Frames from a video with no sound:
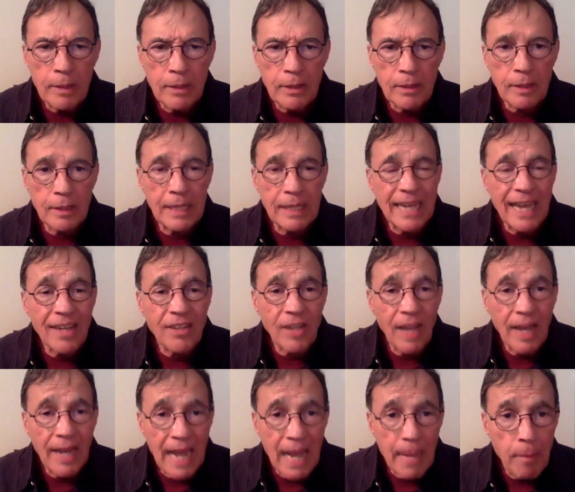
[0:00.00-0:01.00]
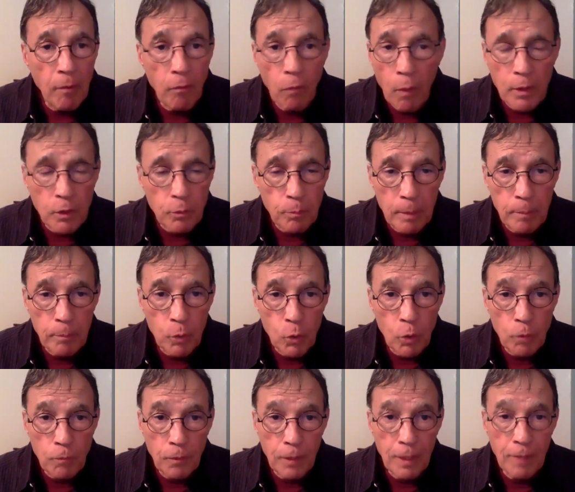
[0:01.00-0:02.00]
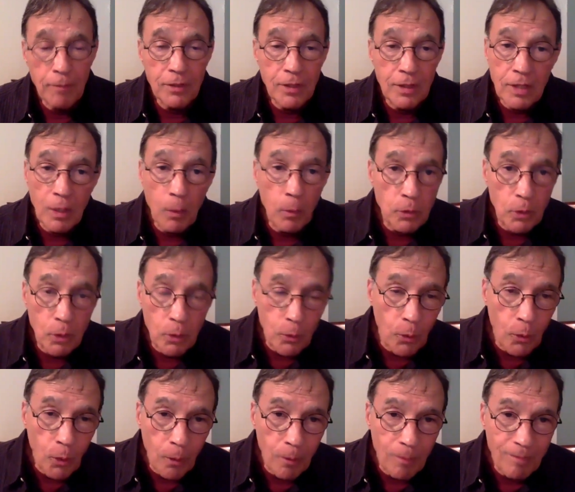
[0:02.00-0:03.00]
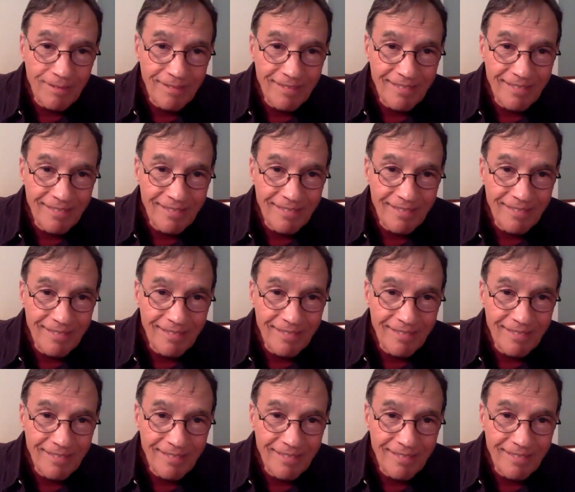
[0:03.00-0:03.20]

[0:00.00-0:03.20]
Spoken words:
She said, yes, I am. I've always been beautiful ever since I was a little girl.